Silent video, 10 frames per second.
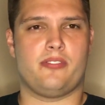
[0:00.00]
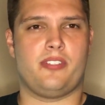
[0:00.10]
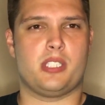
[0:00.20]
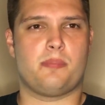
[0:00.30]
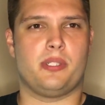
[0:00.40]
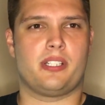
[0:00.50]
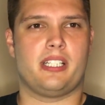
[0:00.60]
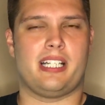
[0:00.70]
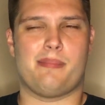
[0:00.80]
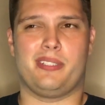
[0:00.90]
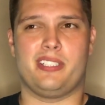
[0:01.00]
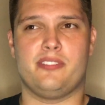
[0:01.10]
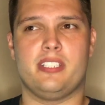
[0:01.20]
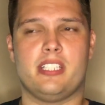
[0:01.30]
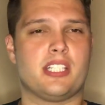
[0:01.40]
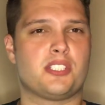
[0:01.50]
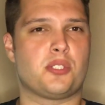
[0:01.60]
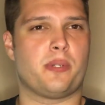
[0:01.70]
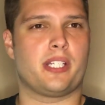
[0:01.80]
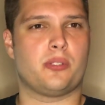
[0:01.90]
Facebook. I believe he takes
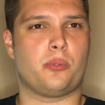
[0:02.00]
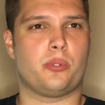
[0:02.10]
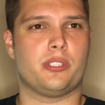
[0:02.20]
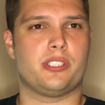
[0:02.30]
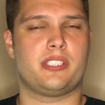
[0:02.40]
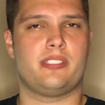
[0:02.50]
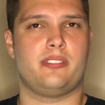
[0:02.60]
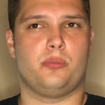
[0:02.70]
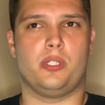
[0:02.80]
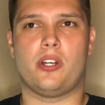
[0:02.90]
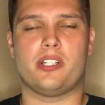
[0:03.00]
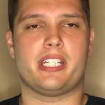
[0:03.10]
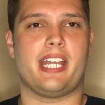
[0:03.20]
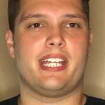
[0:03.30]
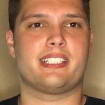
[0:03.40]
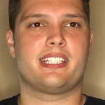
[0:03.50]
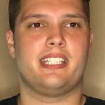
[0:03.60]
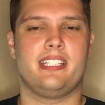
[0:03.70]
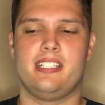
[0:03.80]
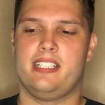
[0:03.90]
direct orders. Wouldn't hurt to ask.
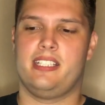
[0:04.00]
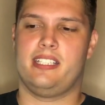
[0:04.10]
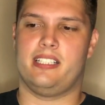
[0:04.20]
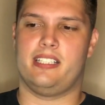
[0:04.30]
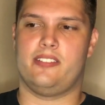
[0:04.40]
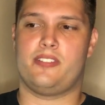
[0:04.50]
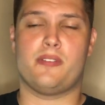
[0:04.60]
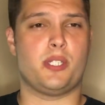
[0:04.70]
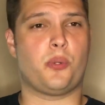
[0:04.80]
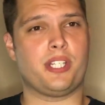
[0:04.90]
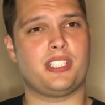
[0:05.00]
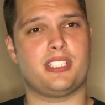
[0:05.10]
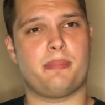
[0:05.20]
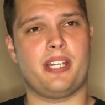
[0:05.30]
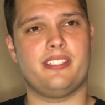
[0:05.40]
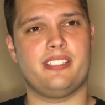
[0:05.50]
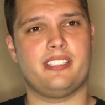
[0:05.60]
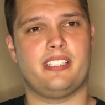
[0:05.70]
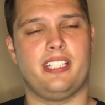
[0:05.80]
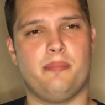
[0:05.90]
If you have any questions about it,
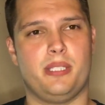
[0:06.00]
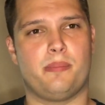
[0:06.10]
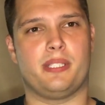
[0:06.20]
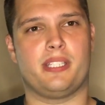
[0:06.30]
hit me up in the